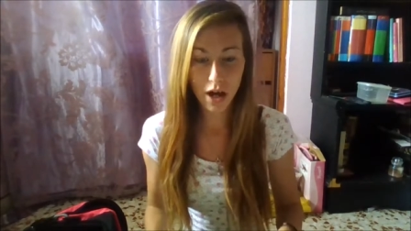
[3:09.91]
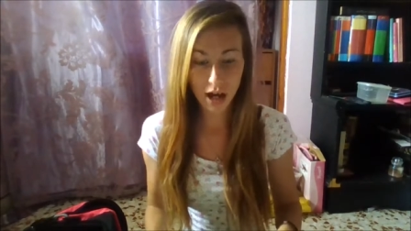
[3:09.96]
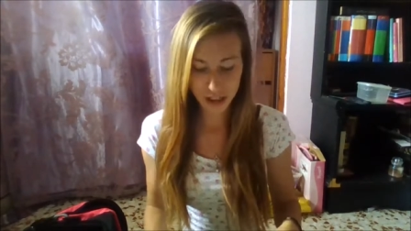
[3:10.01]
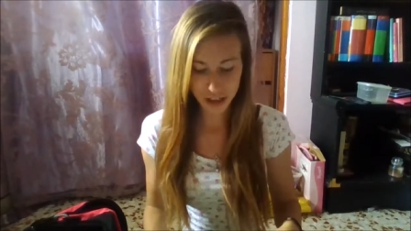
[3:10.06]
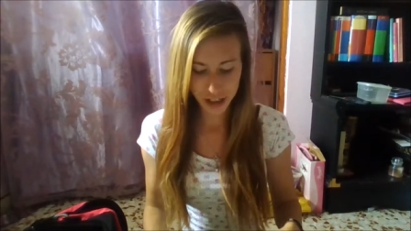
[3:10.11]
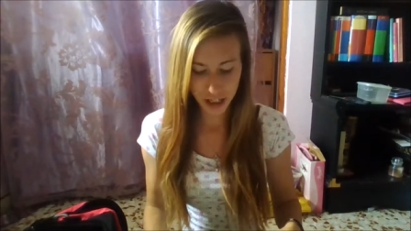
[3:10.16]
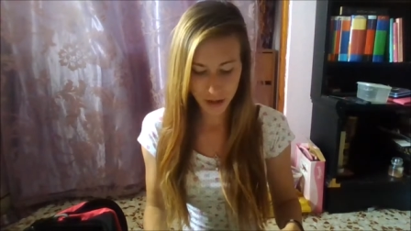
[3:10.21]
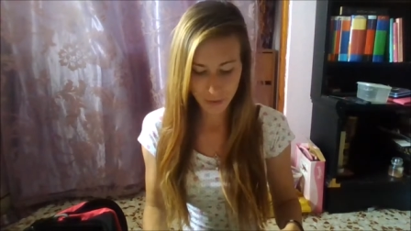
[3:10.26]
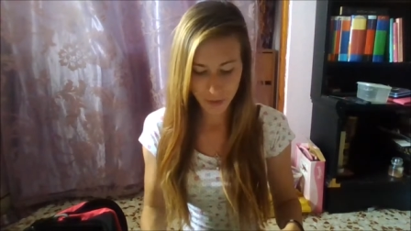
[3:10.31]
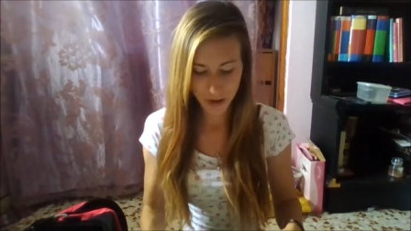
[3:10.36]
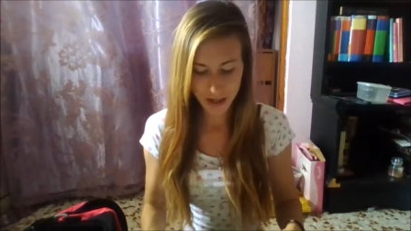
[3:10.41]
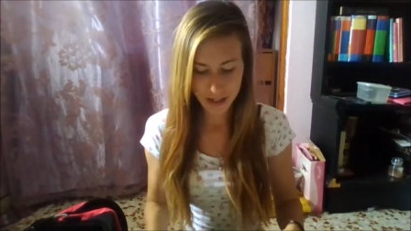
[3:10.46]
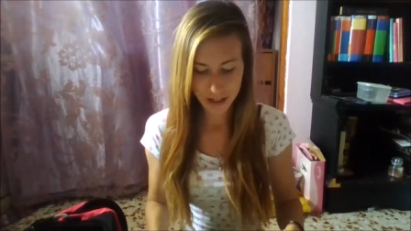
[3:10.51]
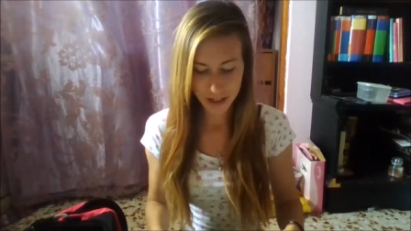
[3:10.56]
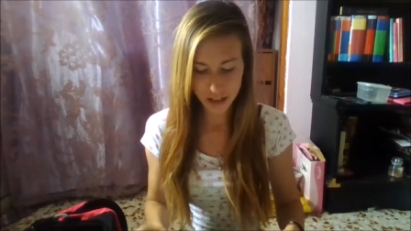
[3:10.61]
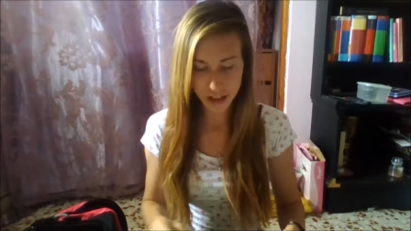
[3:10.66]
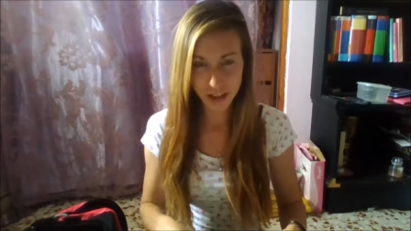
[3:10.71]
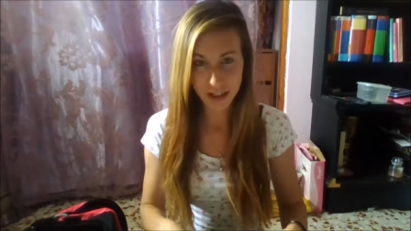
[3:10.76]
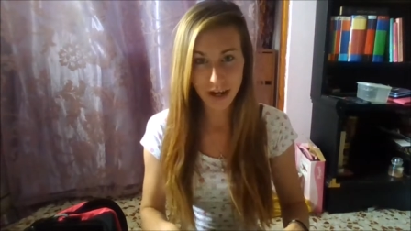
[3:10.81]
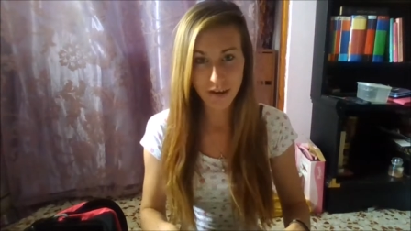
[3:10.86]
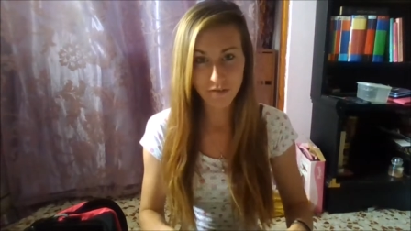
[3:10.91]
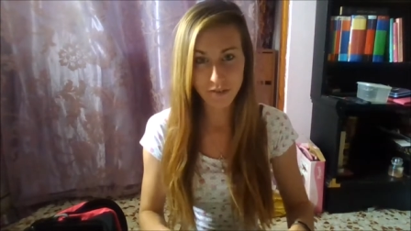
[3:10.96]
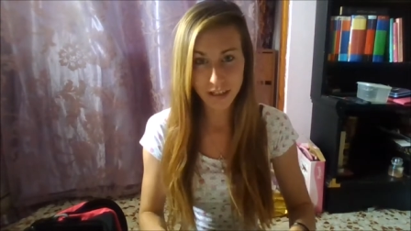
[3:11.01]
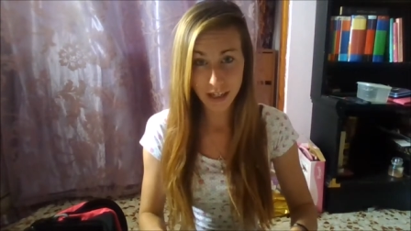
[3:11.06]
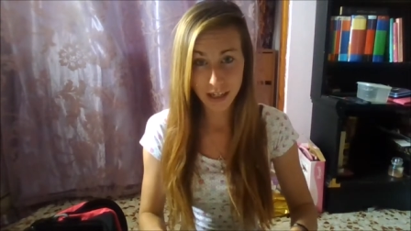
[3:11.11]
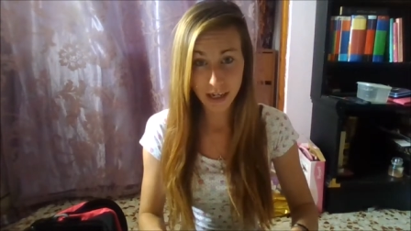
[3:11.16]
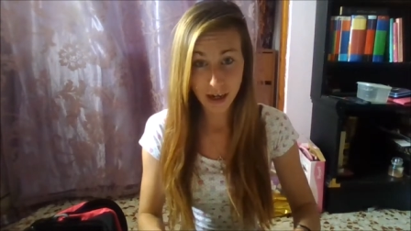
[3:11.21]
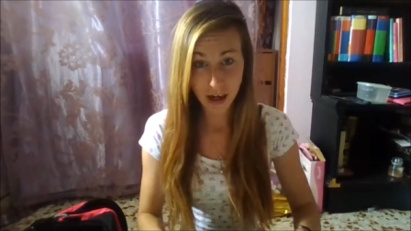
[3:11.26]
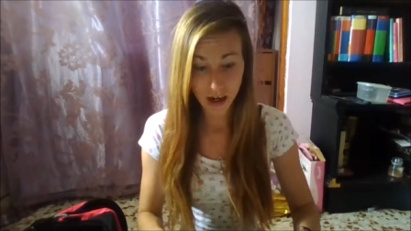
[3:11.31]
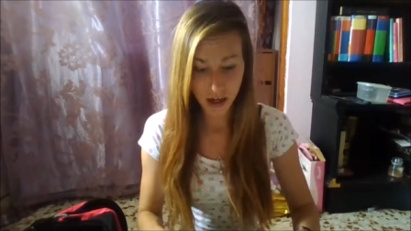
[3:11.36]
I shower each and every
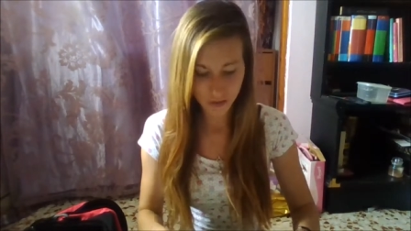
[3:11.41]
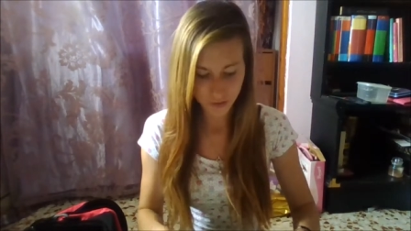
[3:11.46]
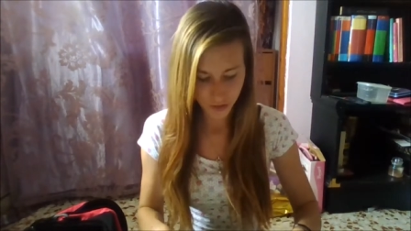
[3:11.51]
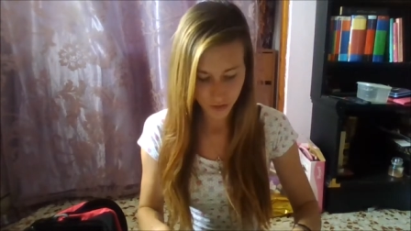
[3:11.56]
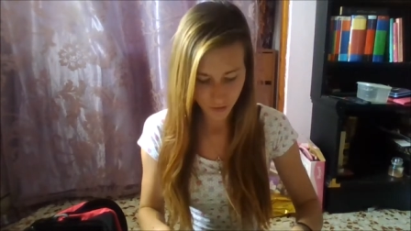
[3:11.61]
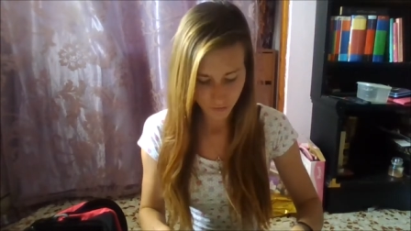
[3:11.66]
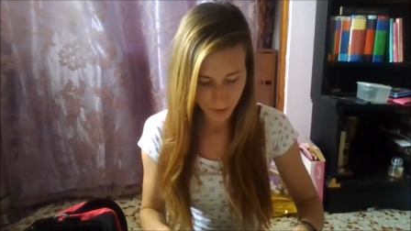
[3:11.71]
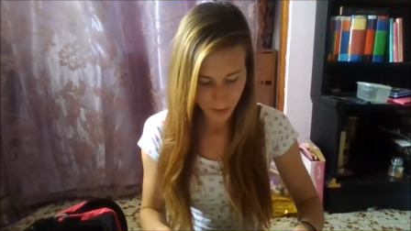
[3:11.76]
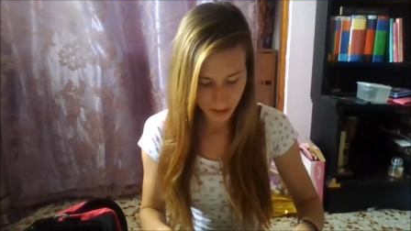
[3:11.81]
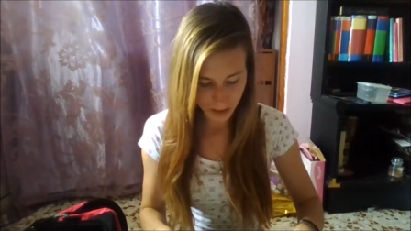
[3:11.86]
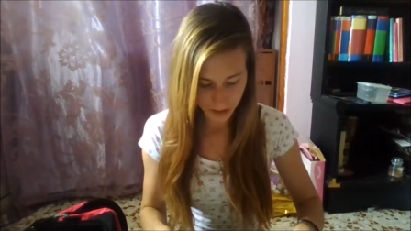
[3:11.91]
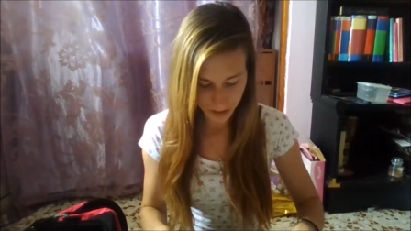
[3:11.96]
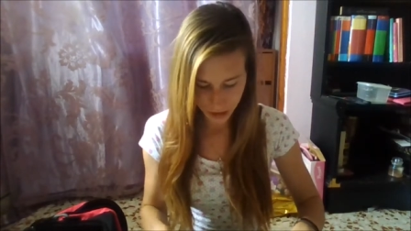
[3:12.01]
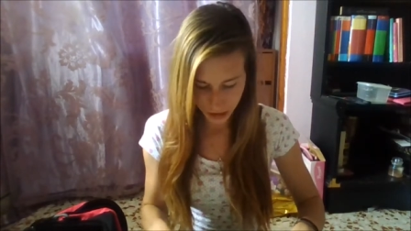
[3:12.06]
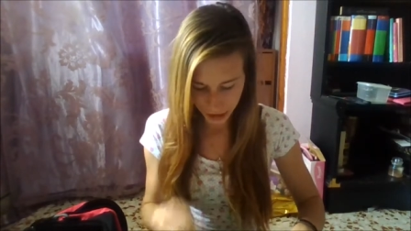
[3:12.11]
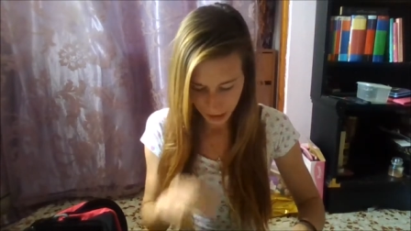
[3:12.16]
day after I've been in the